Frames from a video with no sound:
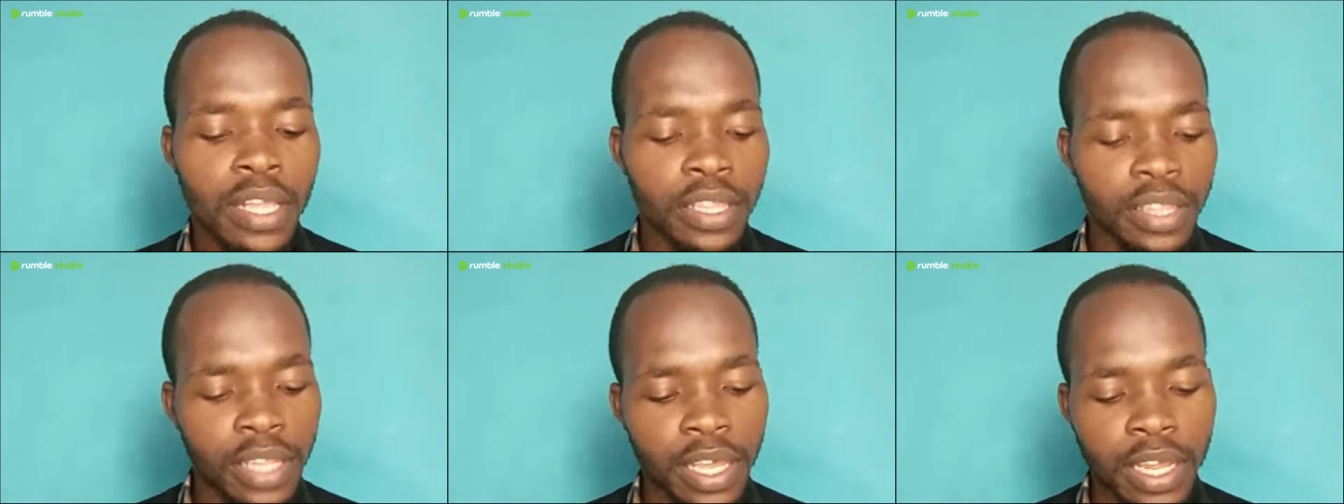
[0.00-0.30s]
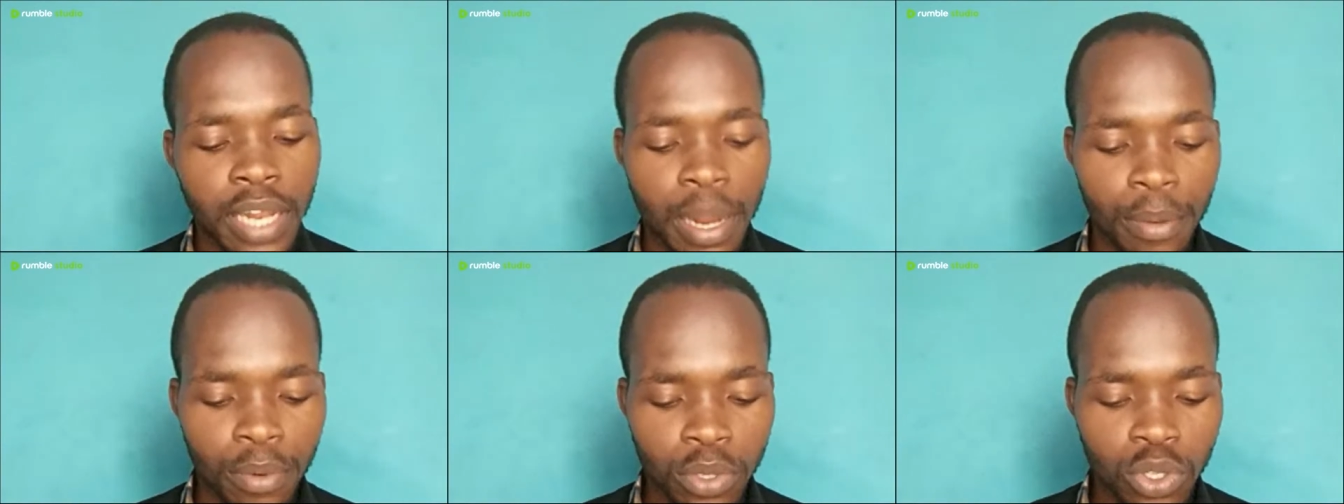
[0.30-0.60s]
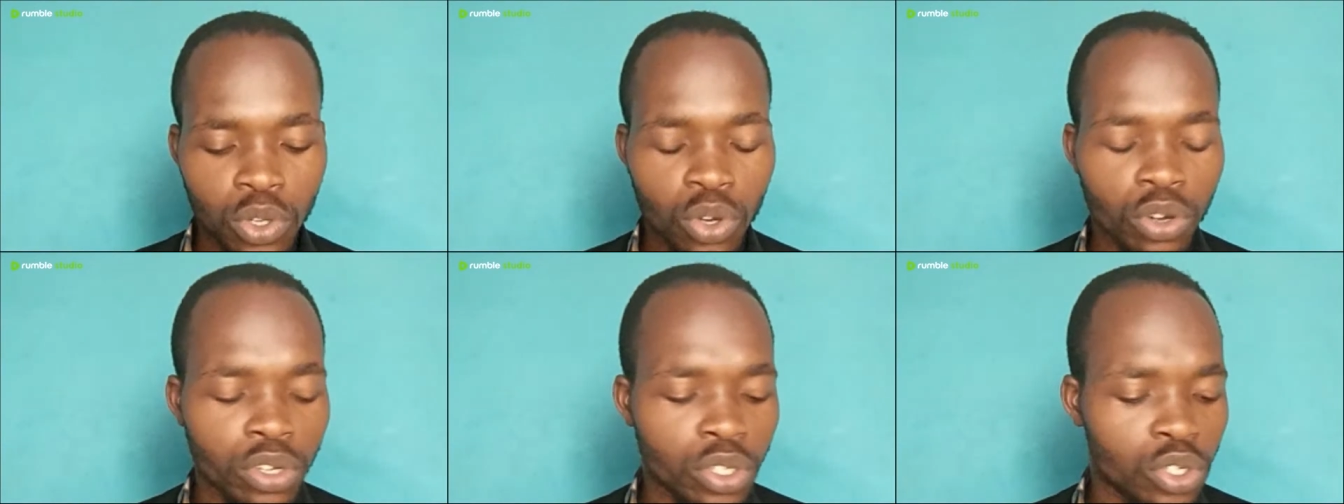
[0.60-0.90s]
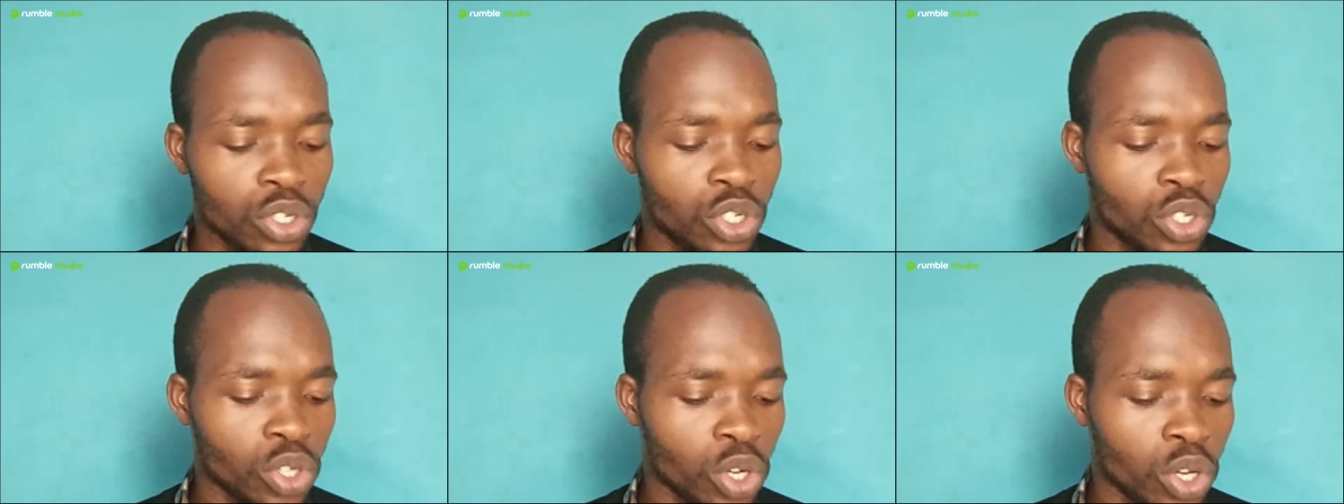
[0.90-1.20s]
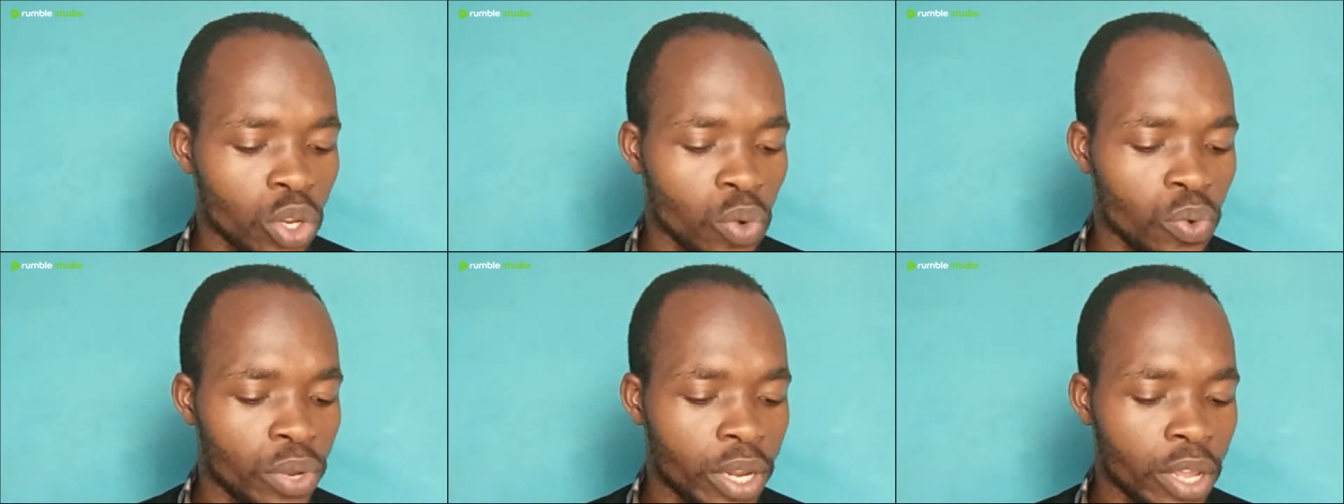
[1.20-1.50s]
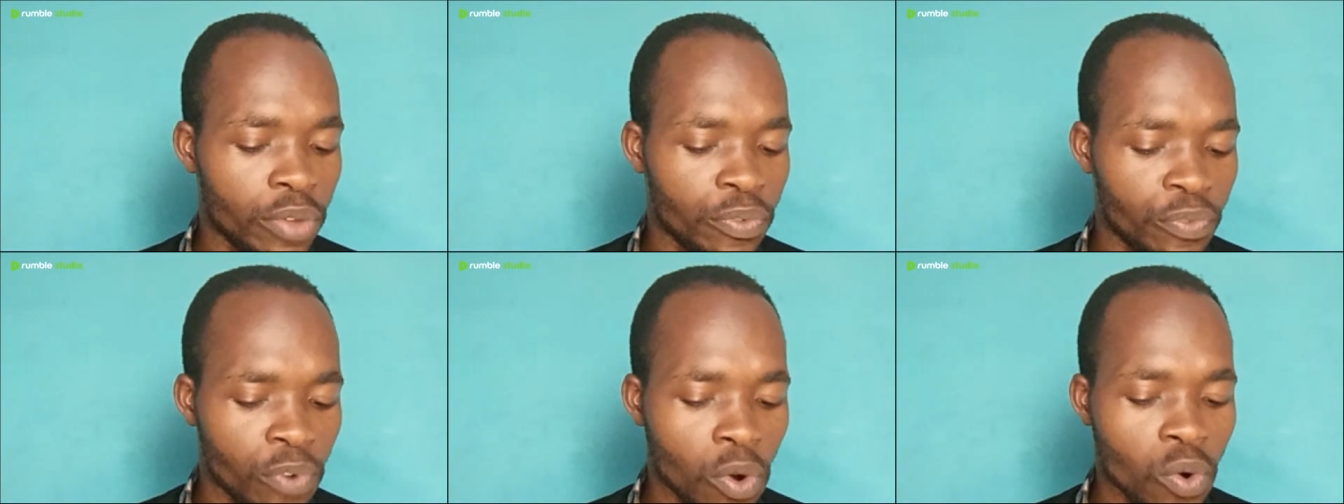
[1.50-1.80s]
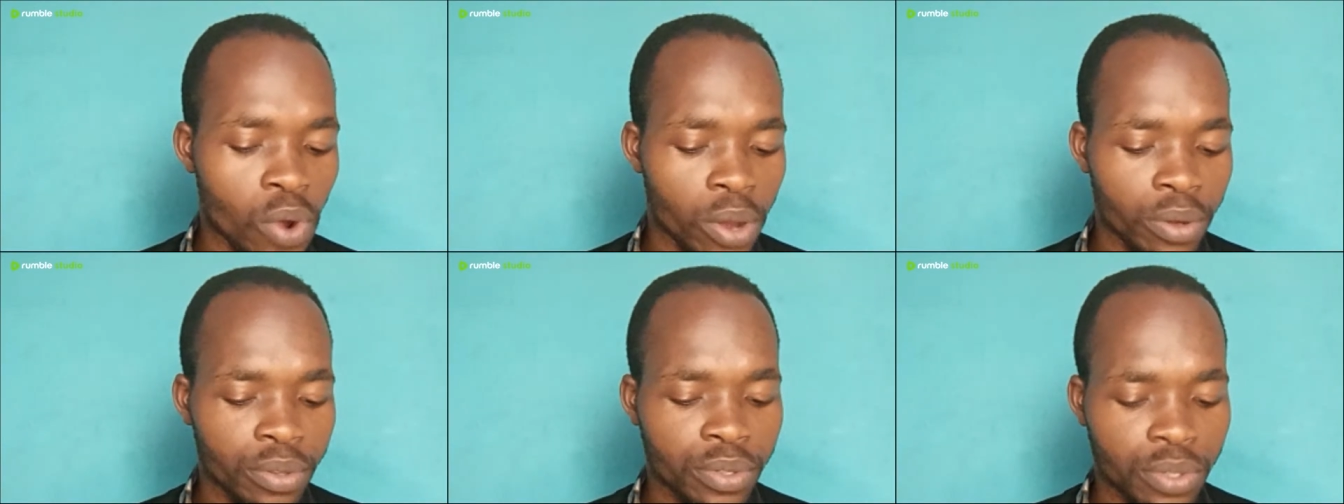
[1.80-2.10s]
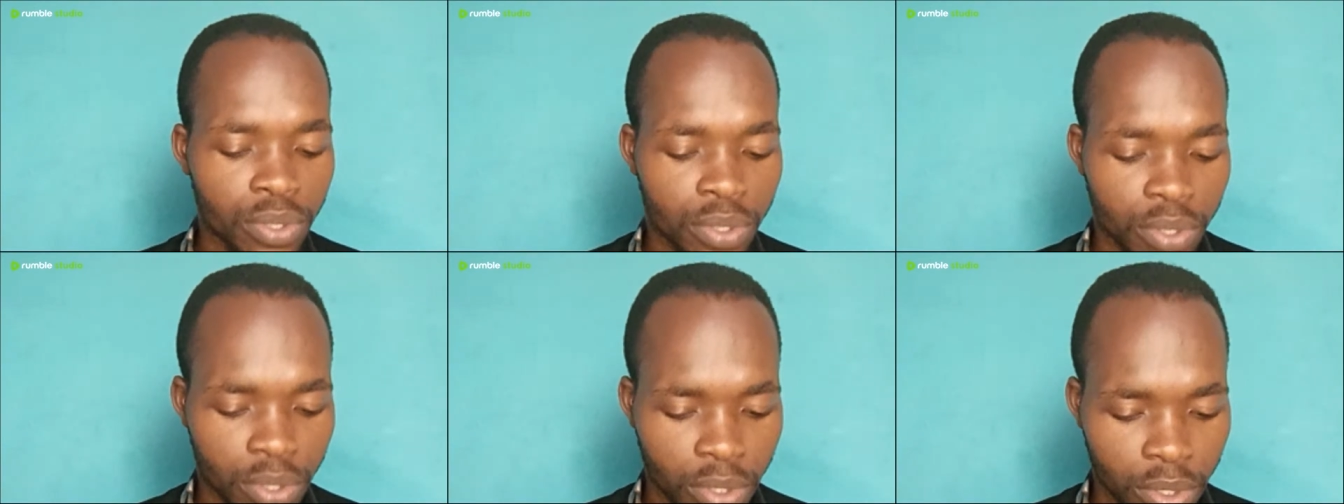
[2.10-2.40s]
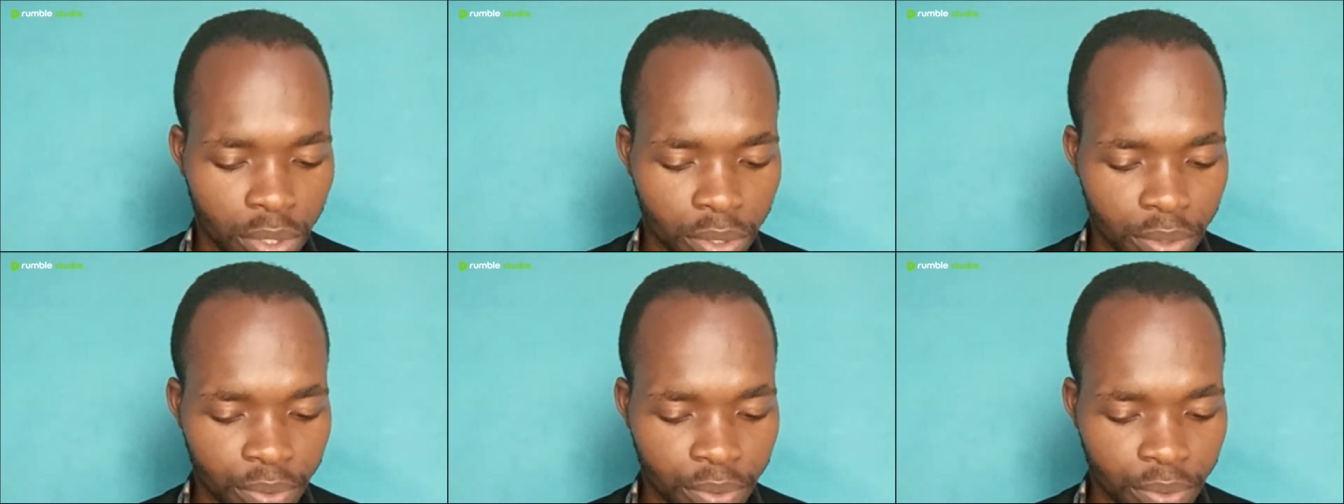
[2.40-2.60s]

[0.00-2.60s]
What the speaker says: Then I'm also going to show you with the vowels.